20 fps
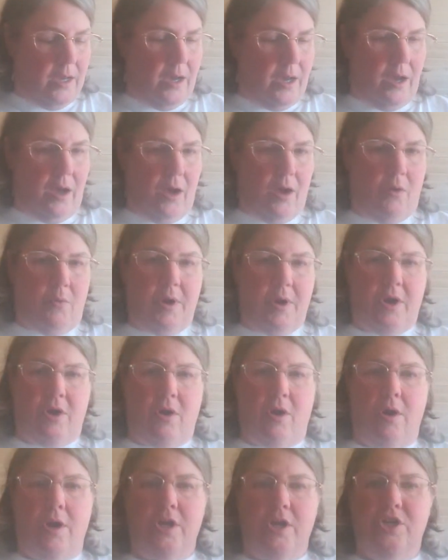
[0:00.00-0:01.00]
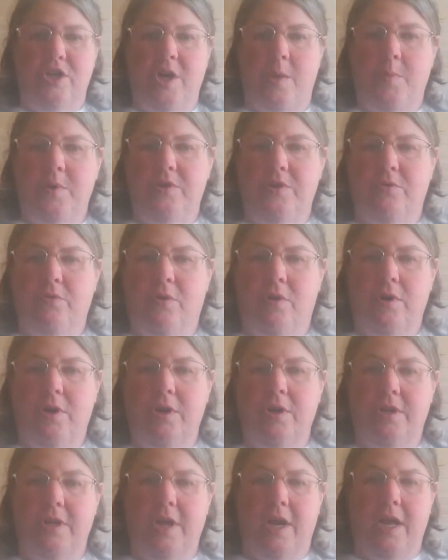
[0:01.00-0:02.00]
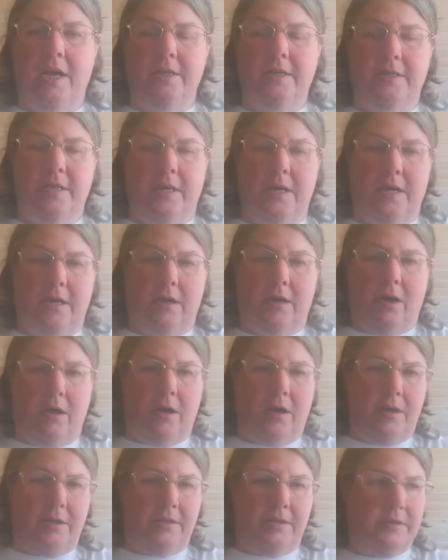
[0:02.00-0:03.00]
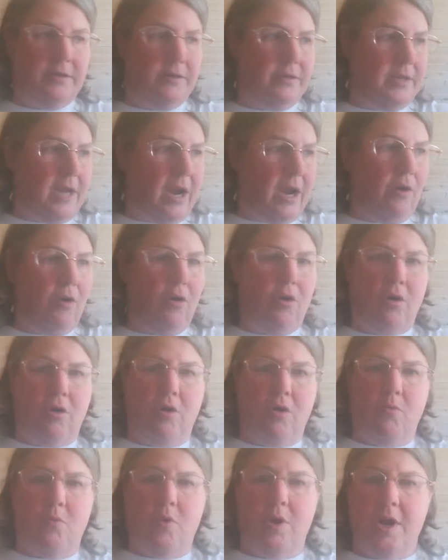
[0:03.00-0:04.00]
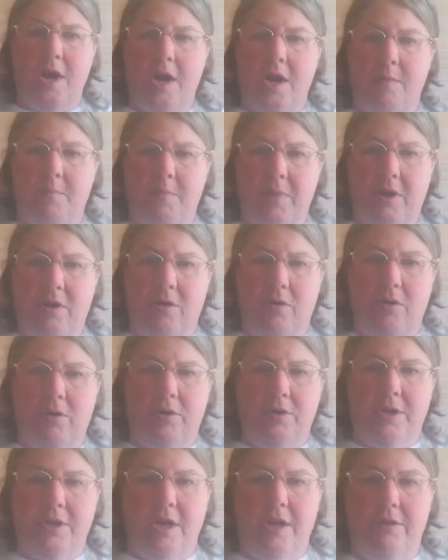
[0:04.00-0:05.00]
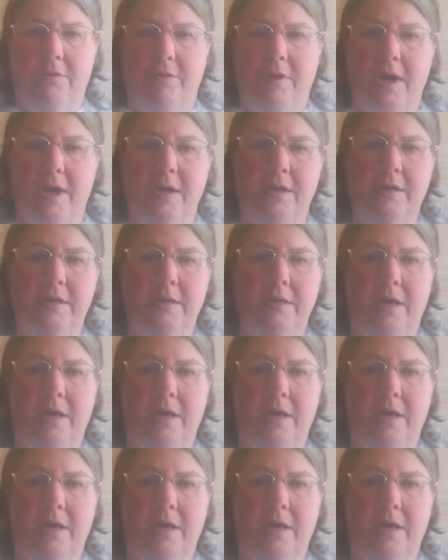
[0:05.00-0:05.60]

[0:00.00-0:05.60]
what do you call it? A shepherd's crook that has a narrow hook on one end and a big hook on the other end.